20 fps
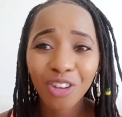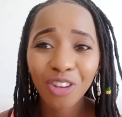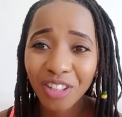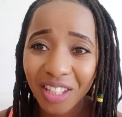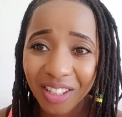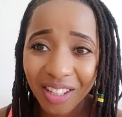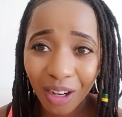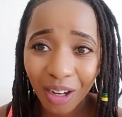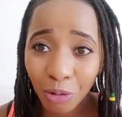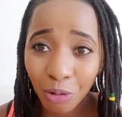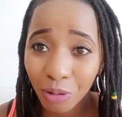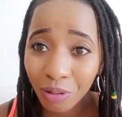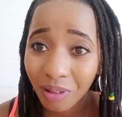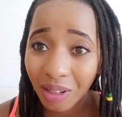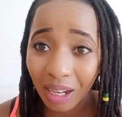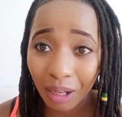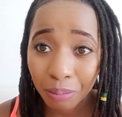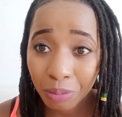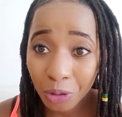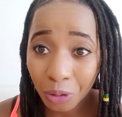need a good
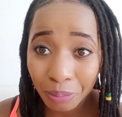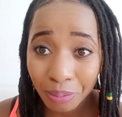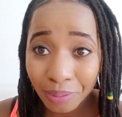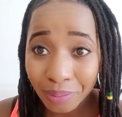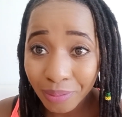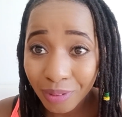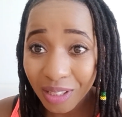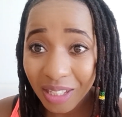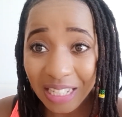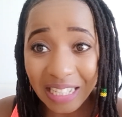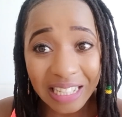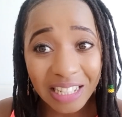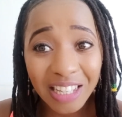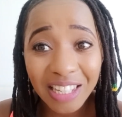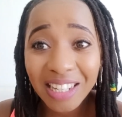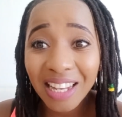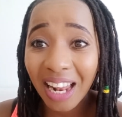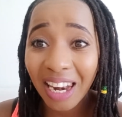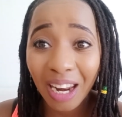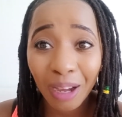laptop, you just
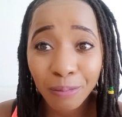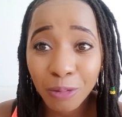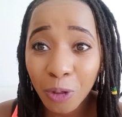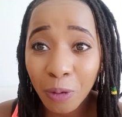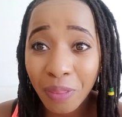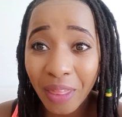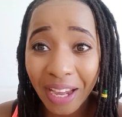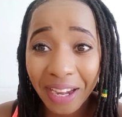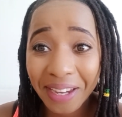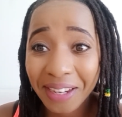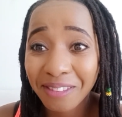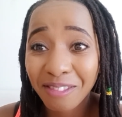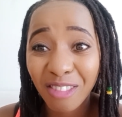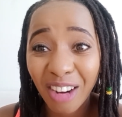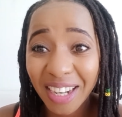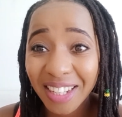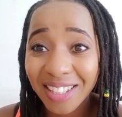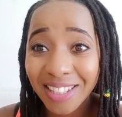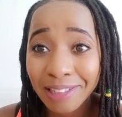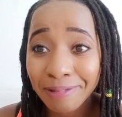need a laptop that can
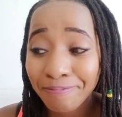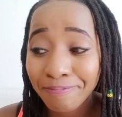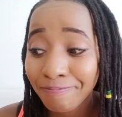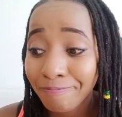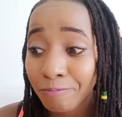write